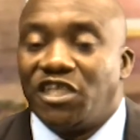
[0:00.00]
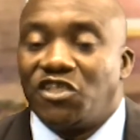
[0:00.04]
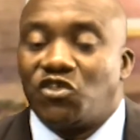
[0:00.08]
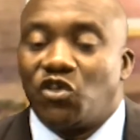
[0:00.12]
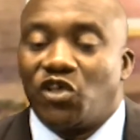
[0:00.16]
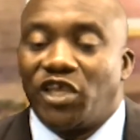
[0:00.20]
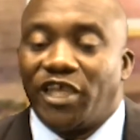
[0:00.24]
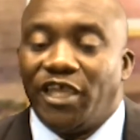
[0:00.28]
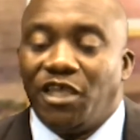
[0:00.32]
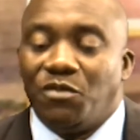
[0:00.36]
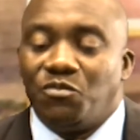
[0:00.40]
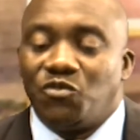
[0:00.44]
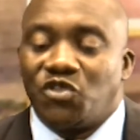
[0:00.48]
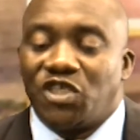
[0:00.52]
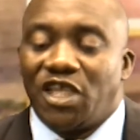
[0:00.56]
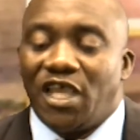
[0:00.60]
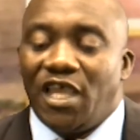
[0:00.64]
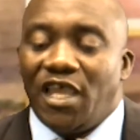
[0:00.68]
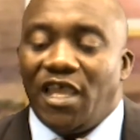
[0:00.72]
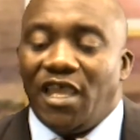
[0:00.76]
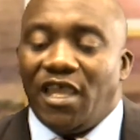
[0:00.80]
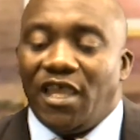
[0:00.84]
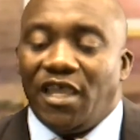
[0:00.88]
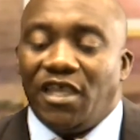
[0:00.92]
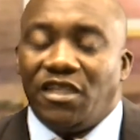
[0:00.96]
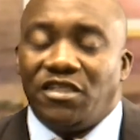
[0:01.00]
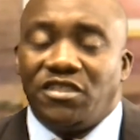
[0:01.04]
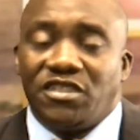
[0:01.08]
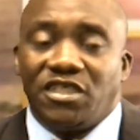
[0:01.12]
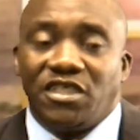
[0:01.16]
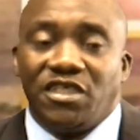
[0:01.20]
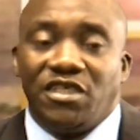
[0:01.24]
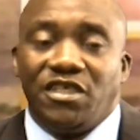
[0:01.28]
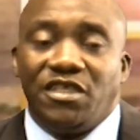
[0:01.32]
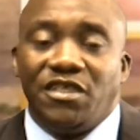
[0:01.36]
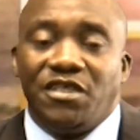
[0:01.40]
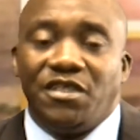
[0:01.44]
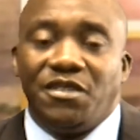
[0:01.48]
games. And
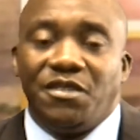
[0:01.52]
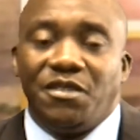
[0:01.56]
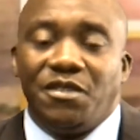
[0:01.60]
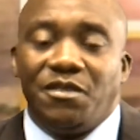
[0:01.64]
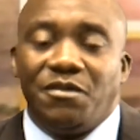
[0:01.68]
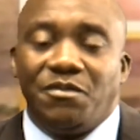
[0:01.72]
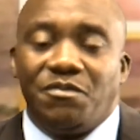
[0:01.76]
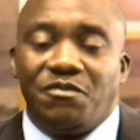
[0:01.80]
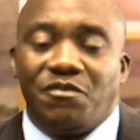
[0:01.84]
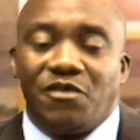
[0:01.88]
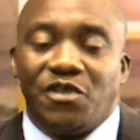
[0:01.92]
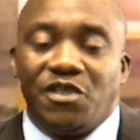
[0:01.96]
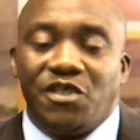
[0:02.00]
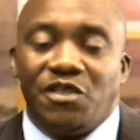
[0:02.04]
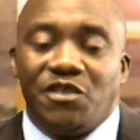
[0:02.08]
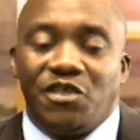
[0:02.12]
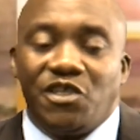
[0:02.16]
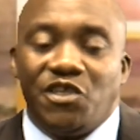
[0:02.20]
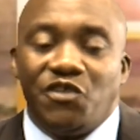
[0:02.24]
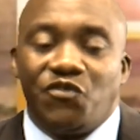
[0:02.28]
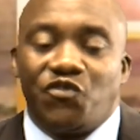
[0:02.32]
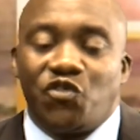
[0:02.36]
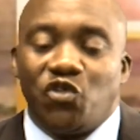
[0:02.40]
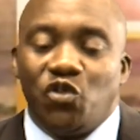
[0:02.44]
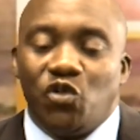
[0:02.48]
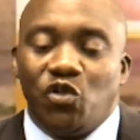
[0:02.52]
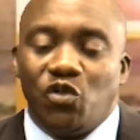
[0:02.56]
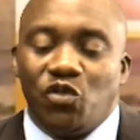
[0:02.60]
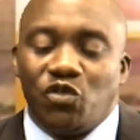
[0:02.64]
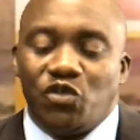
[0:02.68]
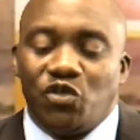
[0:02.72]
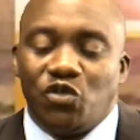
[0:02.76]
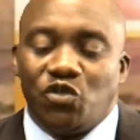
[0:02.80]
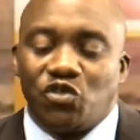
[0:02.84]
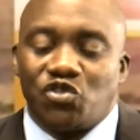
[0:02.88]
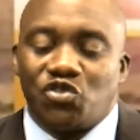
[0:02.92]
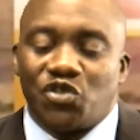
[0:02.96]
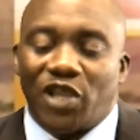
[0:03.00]
if
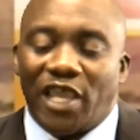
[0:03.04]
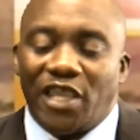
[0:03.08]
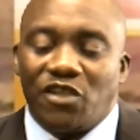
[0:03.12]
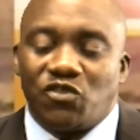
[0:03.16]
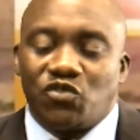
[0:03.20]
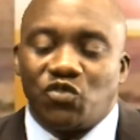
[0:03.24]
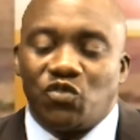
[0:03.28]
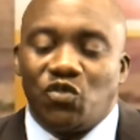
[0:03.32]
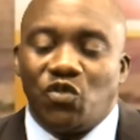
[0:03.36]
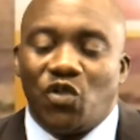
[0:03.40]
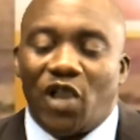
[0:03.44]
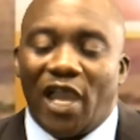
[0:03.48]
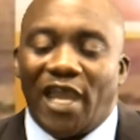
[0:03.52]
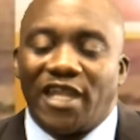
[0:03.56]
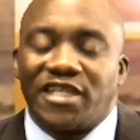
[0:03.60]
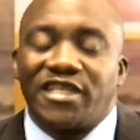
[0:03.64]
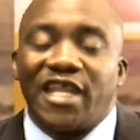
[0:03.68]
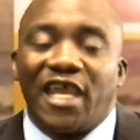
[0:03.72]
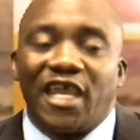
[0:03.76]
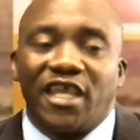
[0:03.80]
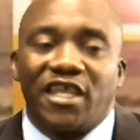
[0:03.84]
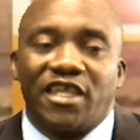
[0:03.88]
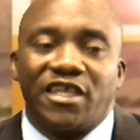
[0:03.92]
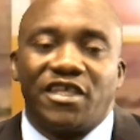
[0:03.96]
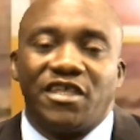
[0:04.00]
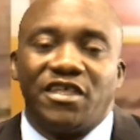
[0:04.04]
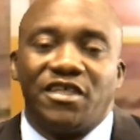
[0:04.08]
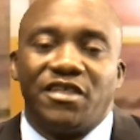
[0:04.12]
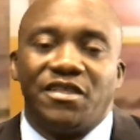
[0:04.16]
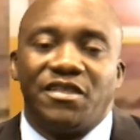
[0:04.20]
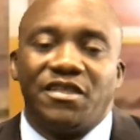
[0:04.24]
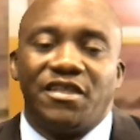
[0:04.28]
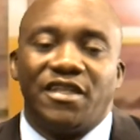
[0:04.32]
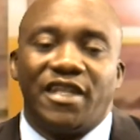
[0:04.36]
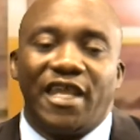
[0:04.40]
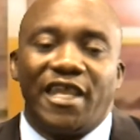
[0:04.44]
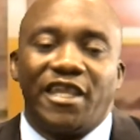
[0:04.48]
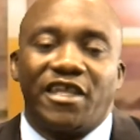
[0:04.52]
you try to attack
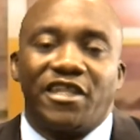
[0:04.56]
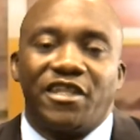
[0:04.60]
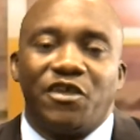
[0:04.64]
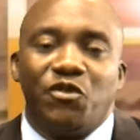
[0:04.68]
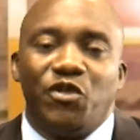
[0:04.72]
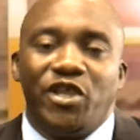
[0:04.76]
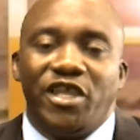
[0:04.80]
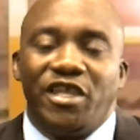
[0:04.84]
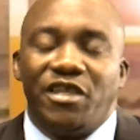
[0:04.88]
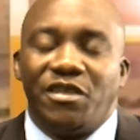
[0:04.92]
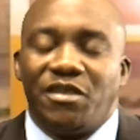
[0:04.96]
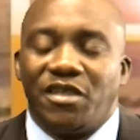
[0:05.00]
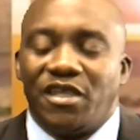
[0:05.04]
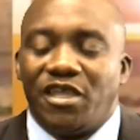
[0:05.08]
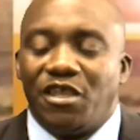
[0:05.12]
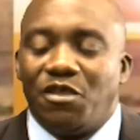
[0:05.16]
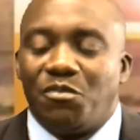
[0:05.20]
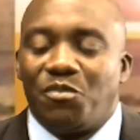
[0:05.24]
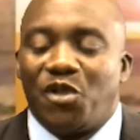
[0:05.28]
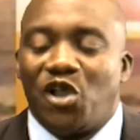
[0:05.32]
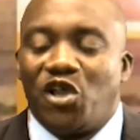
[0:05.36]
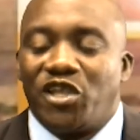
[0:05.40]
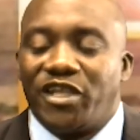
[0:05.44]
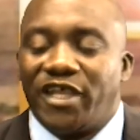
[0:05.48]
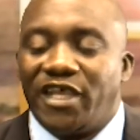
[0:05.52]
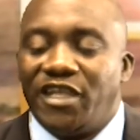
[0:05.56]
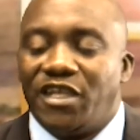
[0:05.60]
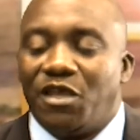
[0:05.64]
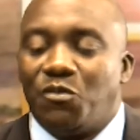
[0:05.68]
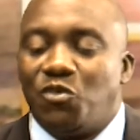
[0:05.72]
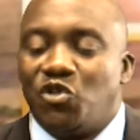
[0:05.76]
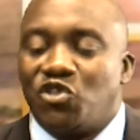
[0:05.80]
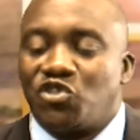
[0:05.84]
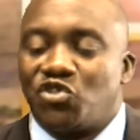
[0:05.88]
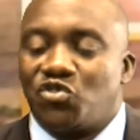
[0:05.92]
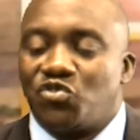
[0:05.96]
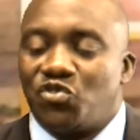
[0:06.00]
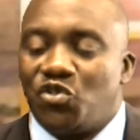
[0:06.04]
like the way Power
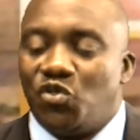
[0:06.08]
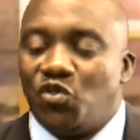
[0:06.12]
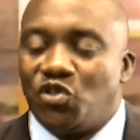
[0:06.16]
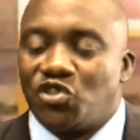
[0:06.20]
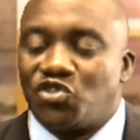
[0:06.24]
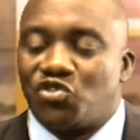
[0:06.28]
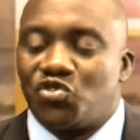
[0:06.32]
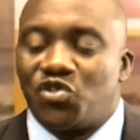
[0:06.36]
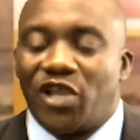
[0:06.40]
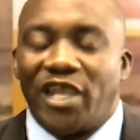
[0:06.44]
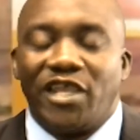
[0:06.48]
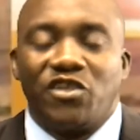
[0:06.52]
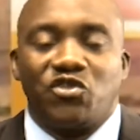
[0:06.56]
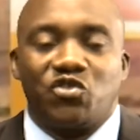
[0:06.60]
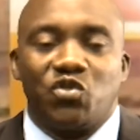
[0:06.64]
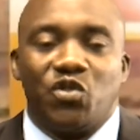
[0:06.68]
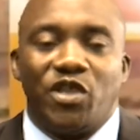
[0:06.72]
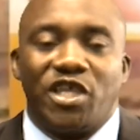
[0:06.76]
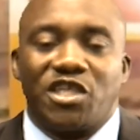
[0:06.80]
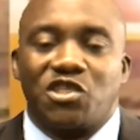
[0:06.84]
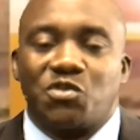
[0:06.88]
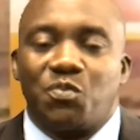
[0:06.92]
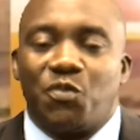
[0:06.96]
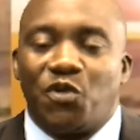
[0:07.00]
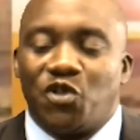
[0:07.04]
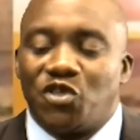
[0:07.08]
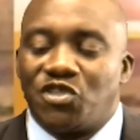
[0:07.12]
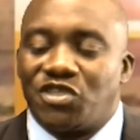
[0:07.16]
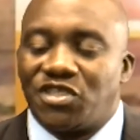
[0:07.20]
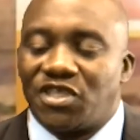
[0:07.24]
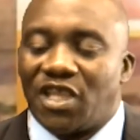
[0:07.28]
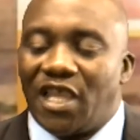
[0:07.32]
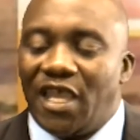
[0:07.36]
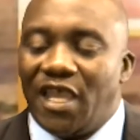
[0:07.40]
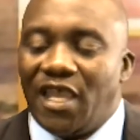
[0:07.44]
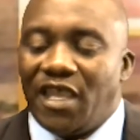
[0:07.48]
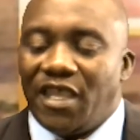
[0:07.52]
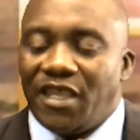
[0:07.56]
Dynamos was trying to expose
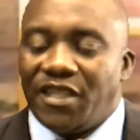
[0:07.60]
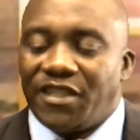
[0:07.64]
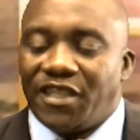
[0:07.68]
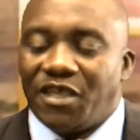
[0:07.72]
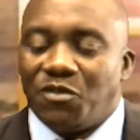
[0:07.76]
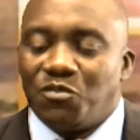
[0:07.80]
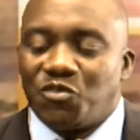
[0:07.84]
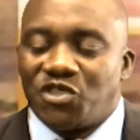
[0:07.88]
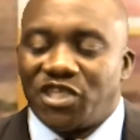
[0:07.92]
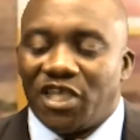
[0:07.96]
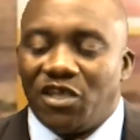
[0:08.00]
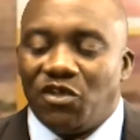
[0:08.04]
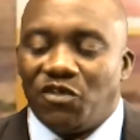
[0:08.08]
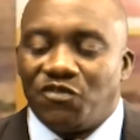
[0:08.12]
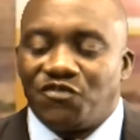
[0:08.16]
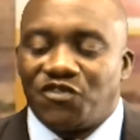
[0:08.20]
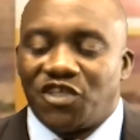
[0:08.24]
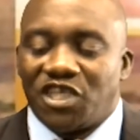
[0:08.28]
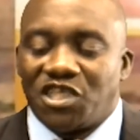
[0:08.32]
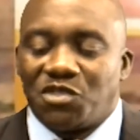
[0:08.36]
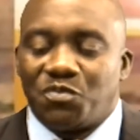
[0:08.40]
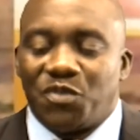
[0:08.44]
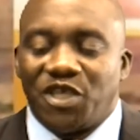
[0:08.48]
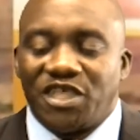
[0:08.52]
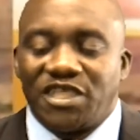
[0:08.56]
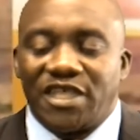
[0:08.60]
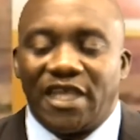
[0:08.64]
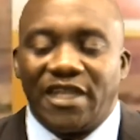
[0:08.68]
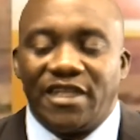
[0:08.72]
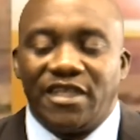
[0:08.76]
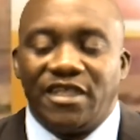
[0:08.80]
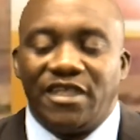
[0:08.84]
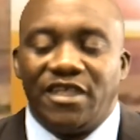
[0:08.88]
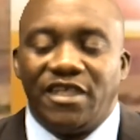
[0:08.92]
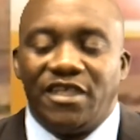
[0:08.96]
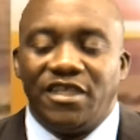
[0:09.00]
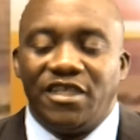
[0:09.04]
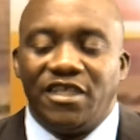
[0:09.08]
themselves,
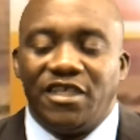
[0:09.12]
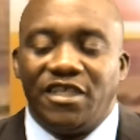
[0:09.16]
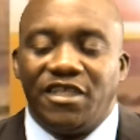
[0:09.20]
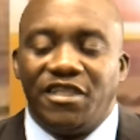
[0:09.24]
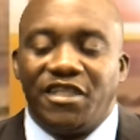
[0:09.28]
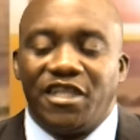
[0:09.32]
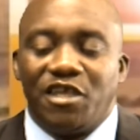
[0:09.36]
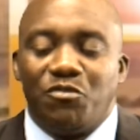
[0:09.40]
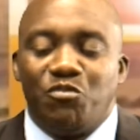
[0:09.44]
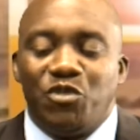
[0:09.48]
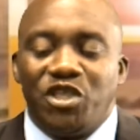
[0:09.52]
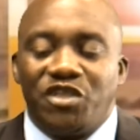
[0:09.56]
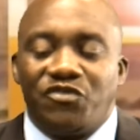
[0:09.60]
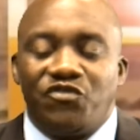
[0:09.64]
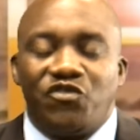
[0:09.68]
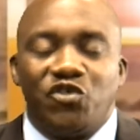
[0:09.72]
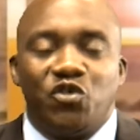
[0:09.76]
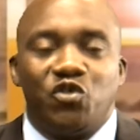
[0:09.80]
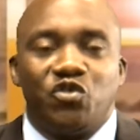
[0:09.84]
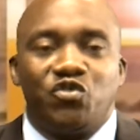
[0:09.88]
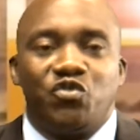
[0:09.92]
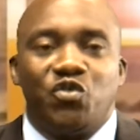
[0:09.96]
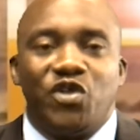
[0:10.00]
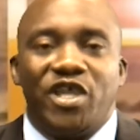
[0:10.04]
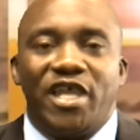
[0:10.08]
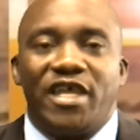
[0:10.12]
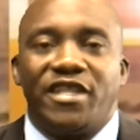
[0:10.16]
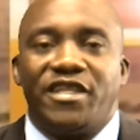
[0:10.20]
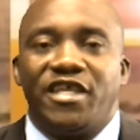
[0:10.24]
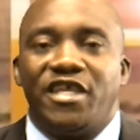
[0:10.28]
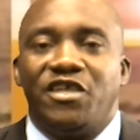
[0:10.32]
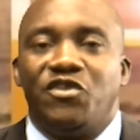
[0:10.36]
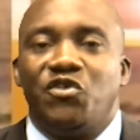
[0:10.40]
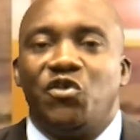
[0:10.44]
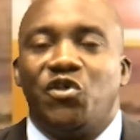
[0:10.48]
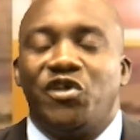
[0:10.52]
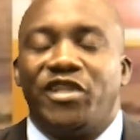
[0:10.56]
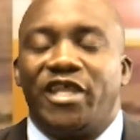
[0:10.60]
especially in the midfield, where
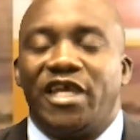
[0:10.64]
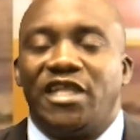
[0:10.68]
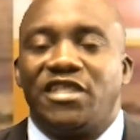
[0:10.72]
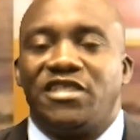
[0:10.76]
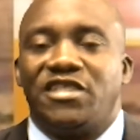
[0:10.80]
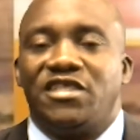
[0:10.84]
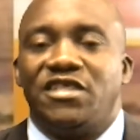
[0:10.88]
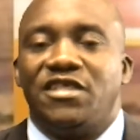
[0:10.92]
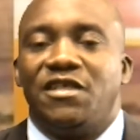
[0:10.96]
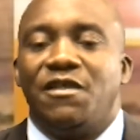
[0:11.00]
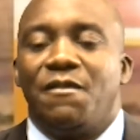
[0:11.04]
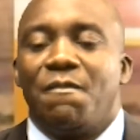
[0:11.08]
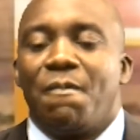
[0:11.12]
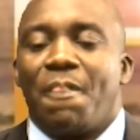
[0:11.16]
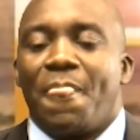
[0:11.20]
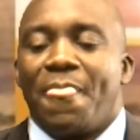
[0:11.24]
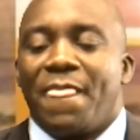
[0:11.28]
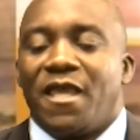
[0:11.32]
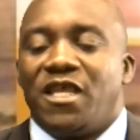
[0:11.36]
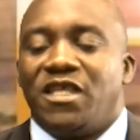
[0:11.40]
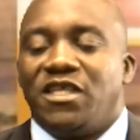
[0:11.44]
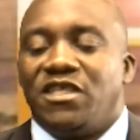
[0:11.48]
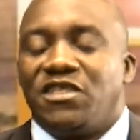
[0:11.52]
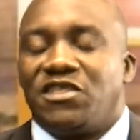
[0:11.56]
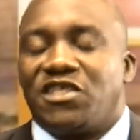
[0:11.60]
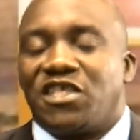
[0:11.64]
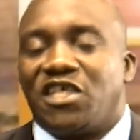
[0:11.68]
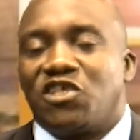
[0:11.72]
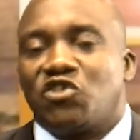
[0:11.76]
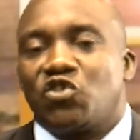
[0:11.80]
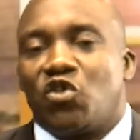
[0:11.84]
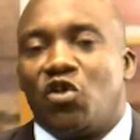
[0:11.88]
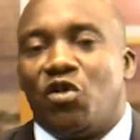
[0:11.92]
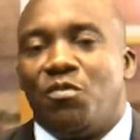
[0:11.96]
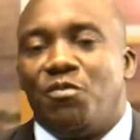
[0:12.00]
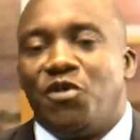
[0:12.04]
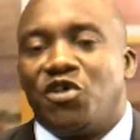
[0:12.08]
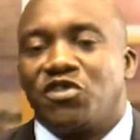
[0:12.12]
they know that
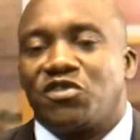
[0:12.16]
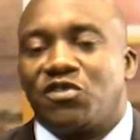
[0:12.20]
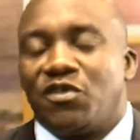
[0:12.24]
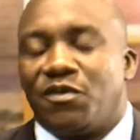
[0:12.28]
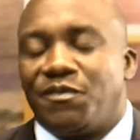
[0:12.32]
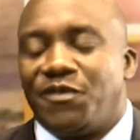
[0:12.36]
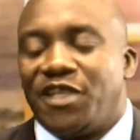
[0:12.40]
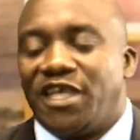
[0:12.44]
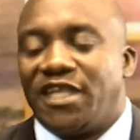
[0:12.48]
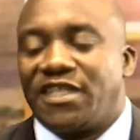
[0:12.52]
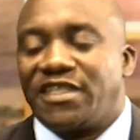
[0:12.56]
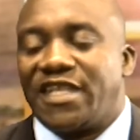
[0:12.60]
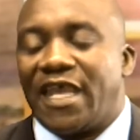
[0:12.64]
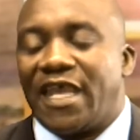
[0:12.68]
Zesco most of the